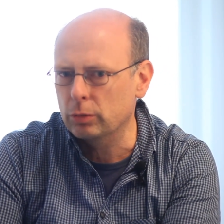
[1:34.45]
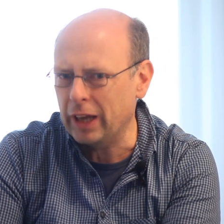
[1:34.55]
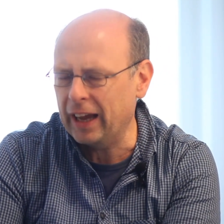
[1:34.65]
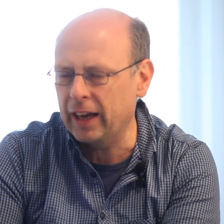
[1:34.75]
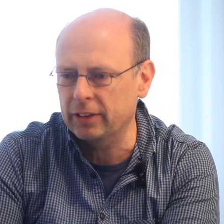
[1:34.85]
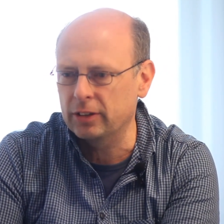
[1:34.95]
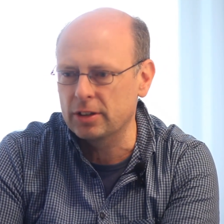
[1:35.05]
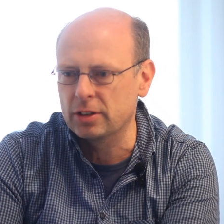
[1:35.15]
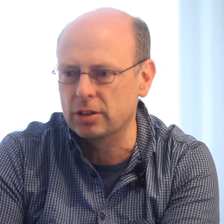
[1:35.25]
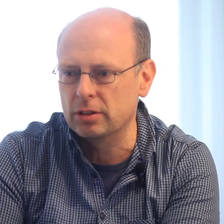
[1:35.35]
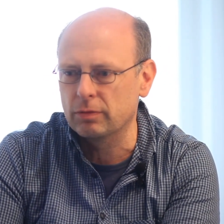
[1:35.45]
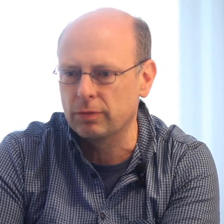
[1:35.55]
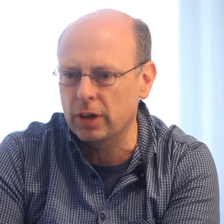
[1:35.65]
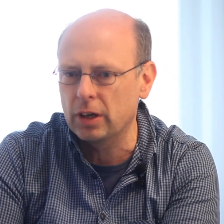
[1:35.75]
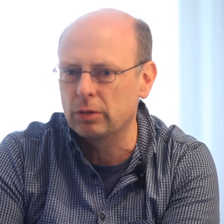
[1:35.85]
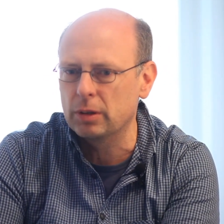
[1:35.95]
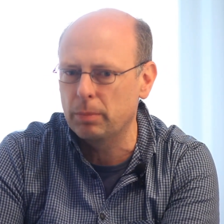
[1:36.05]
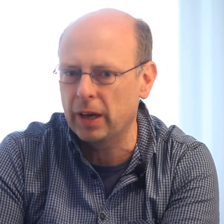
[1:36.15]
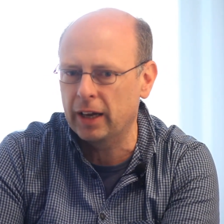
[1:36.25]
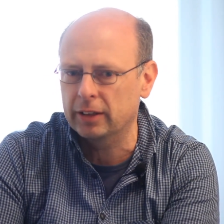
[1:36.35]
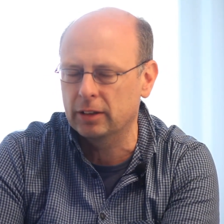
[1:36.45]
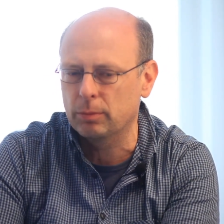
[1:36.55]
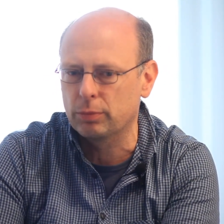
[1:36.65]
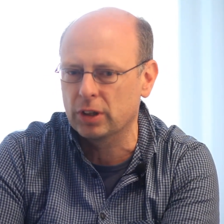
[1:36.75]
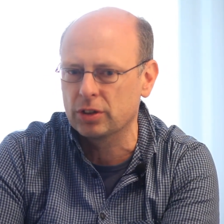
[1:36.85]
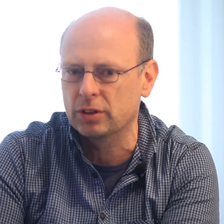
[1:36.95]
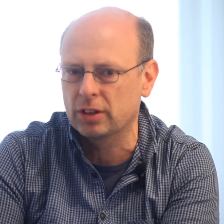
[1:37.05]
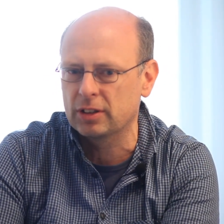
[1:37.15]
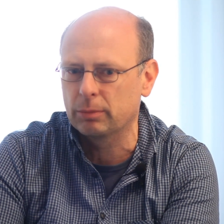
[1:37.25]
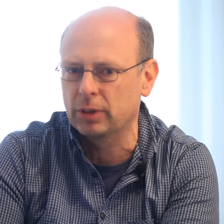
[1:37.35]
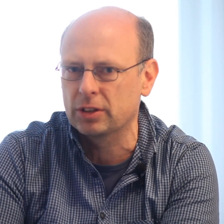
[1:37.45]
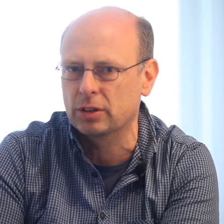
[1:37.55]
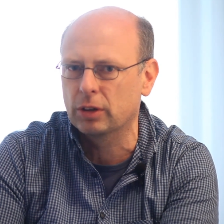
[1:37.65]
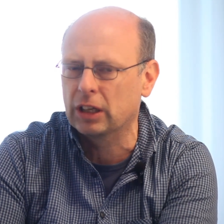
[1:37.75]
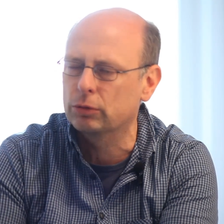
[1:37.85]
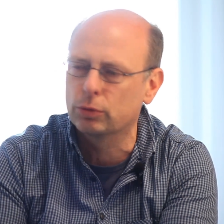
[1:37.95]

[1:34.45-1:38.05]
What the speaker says: We had this very bad impression that something's going on.